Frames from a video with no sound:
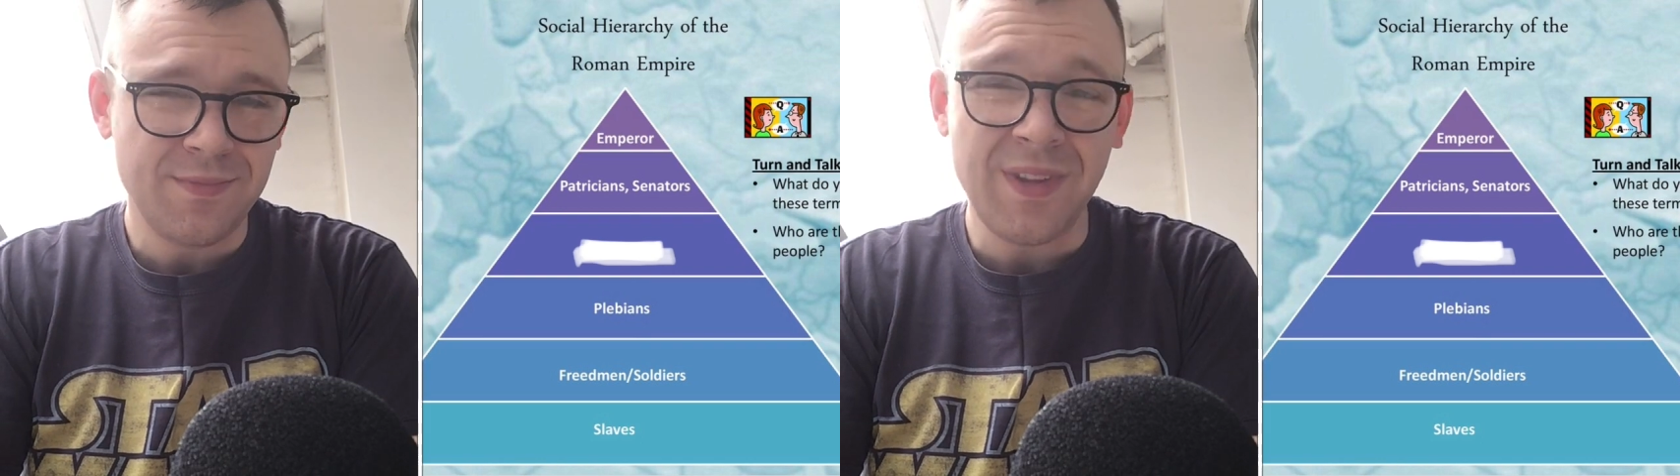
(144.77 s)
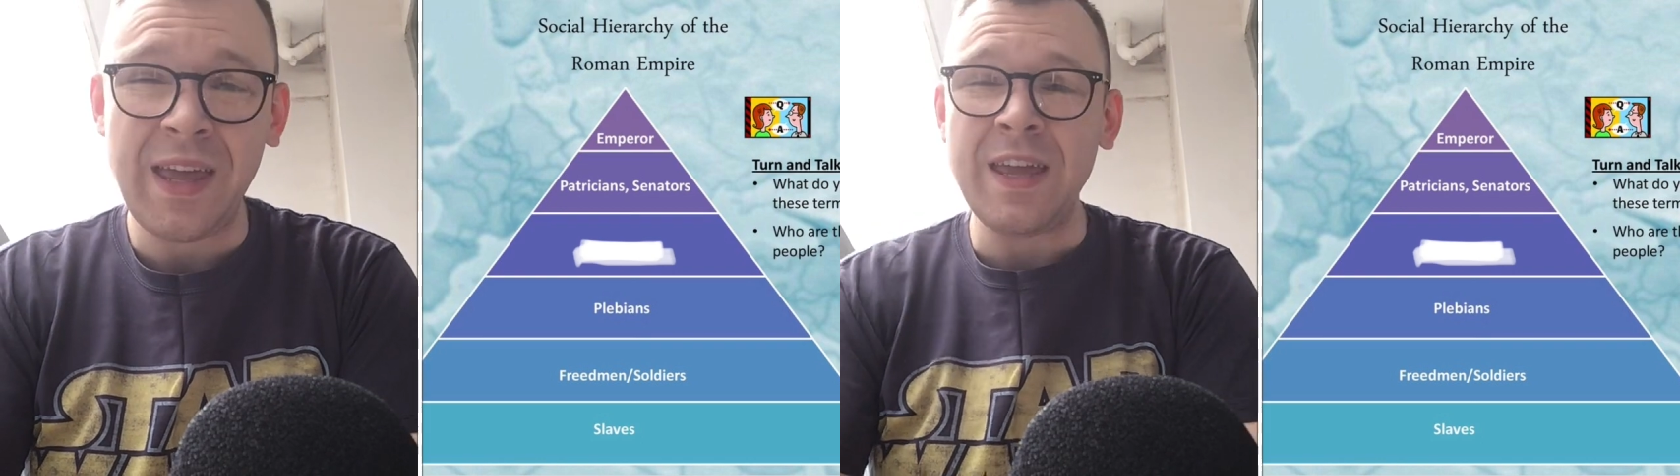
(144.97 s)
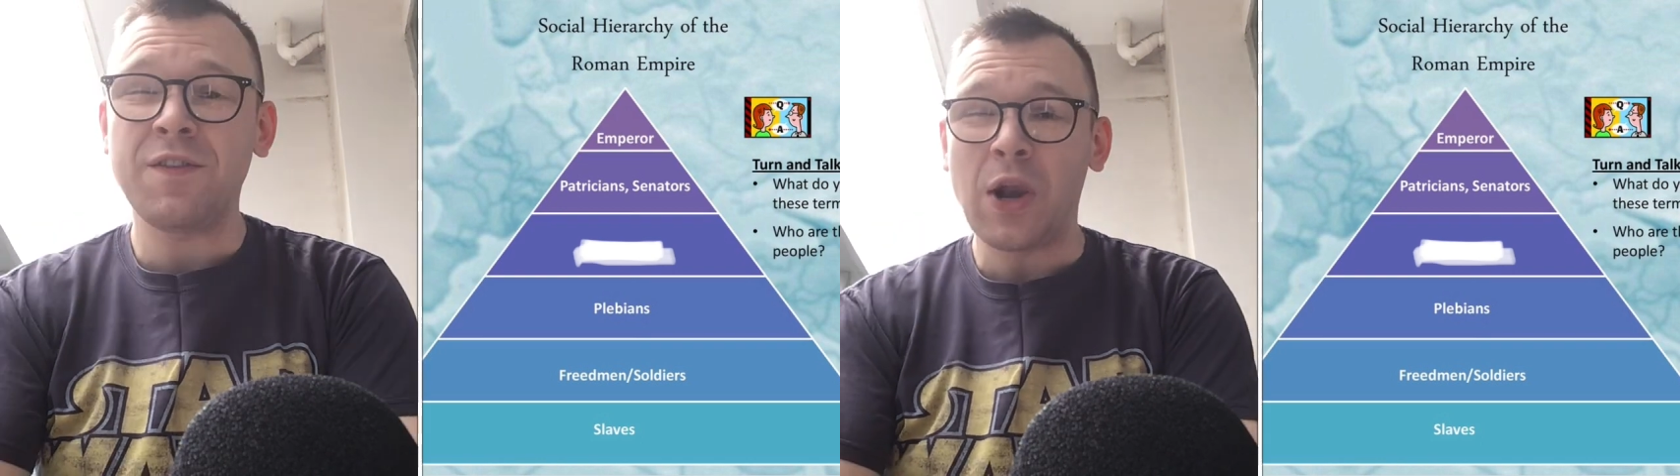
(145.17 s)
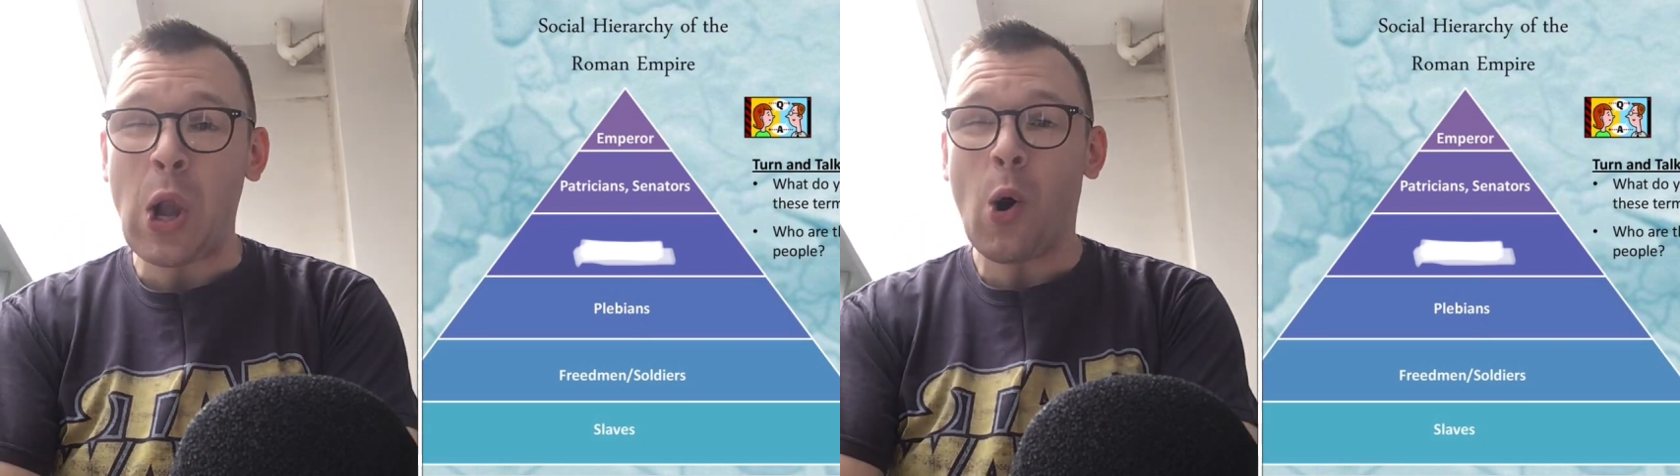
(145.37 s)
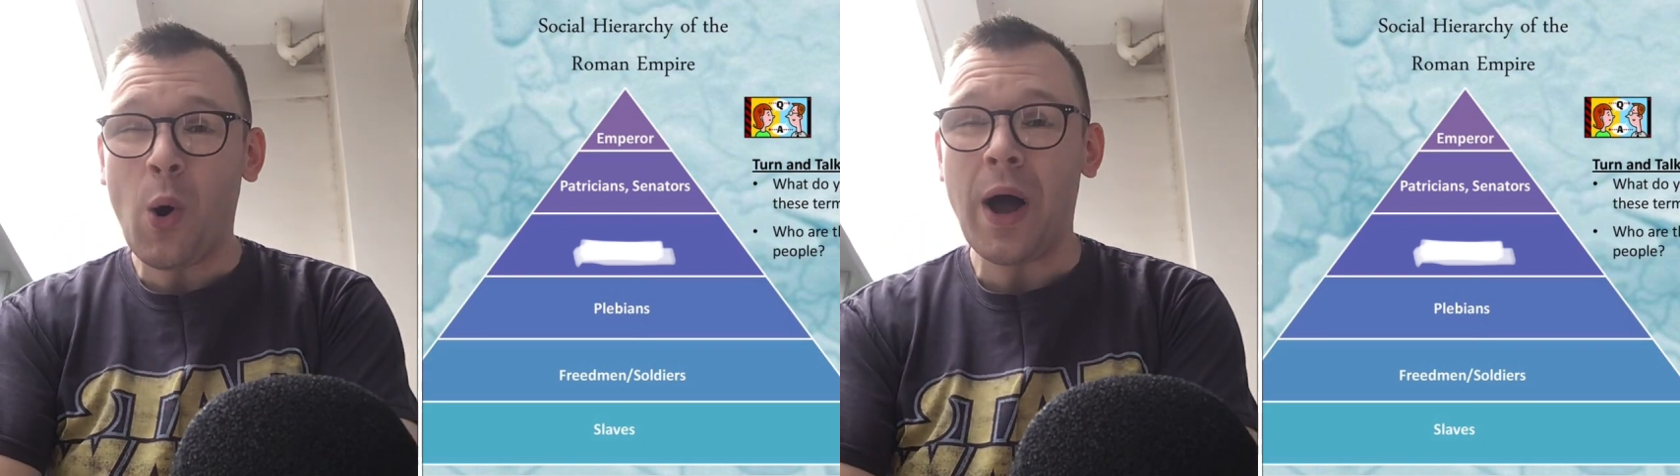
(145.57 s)
Even
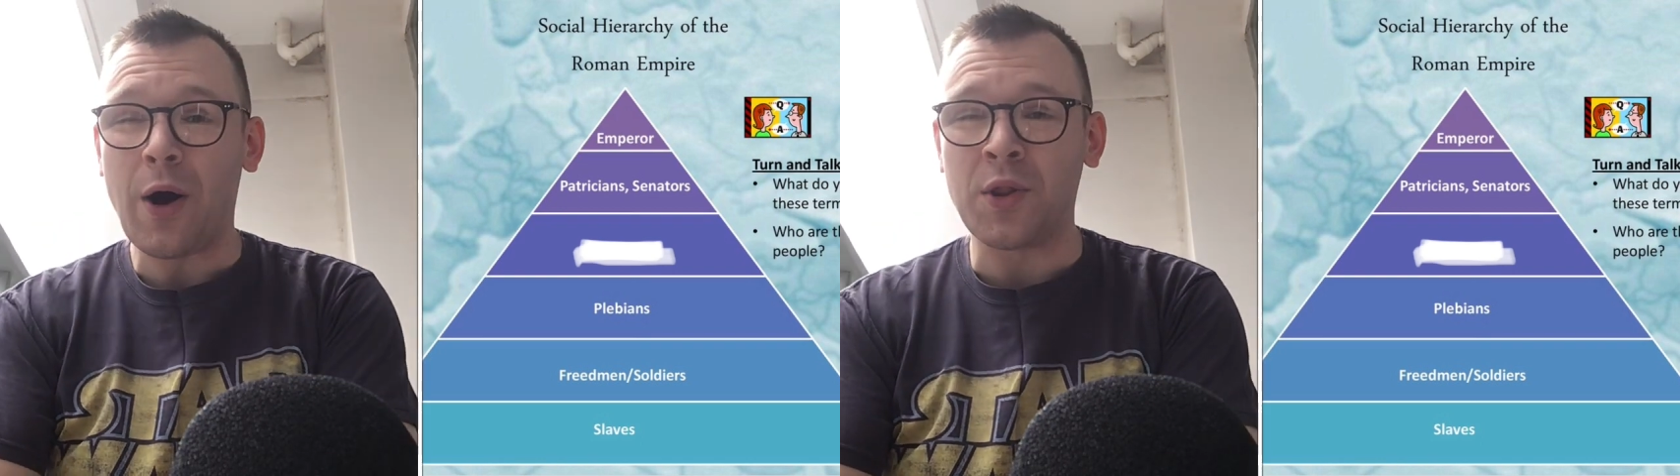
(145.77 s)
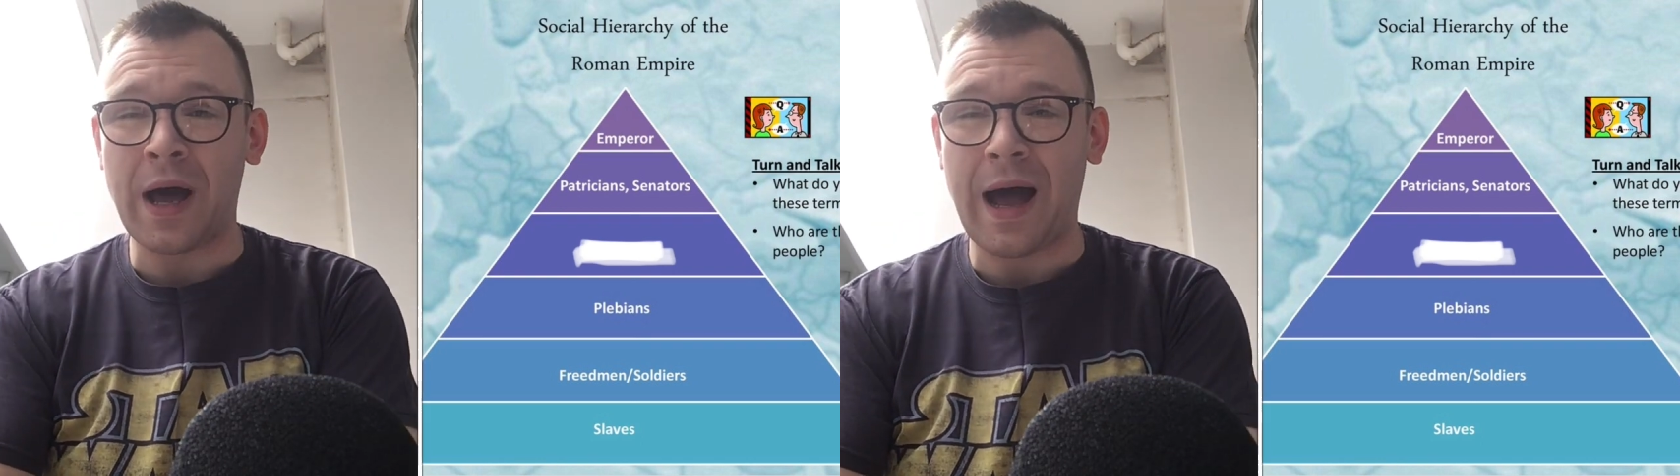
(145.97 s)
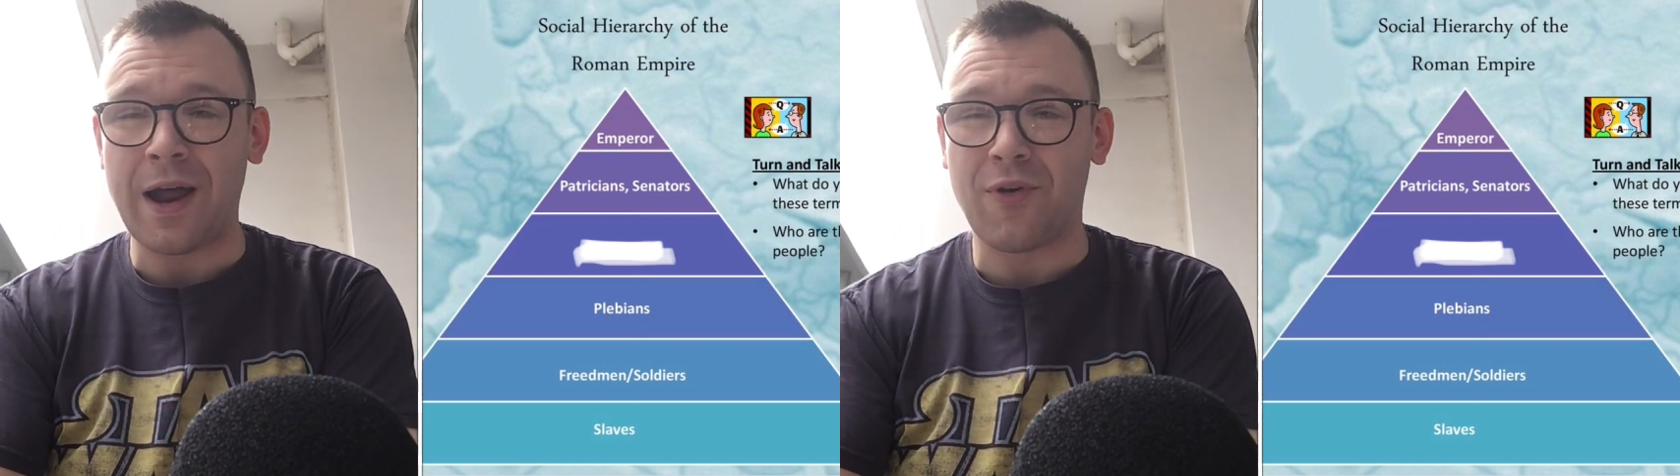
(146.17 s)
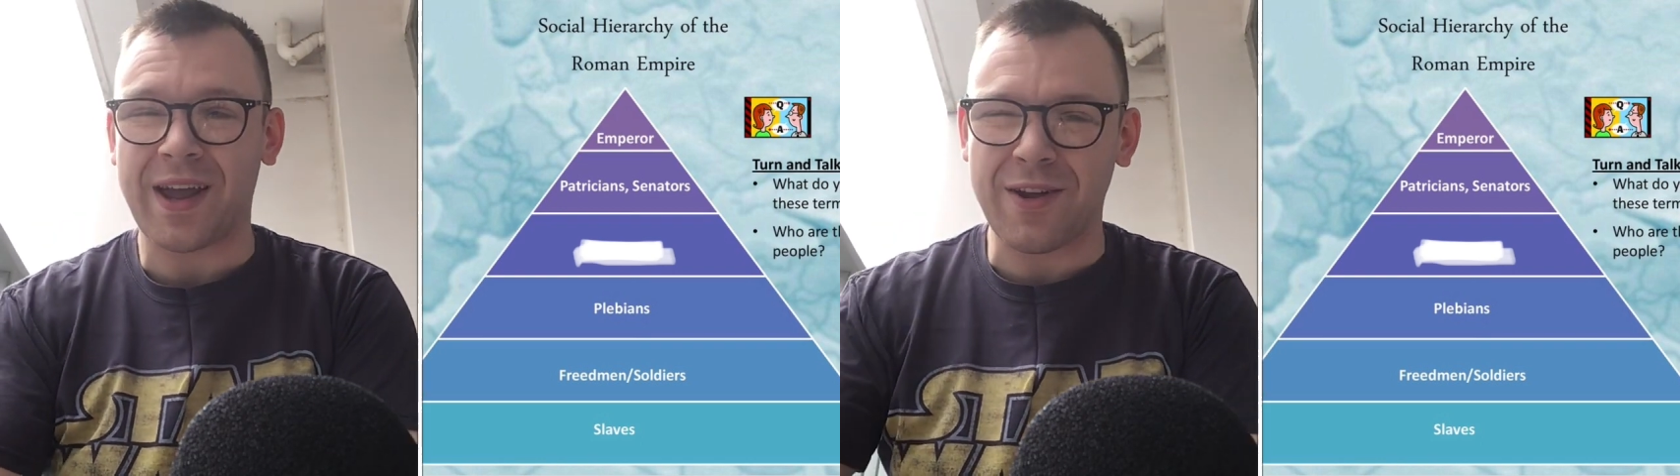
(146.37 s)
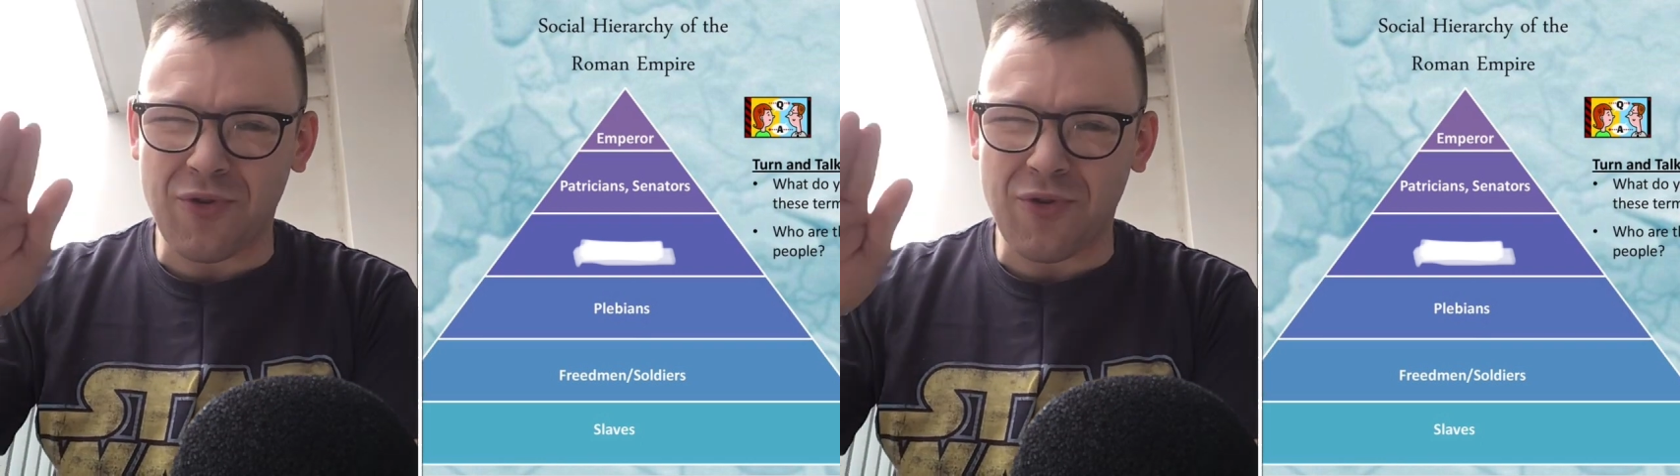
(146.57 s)
lower on the hierarchy,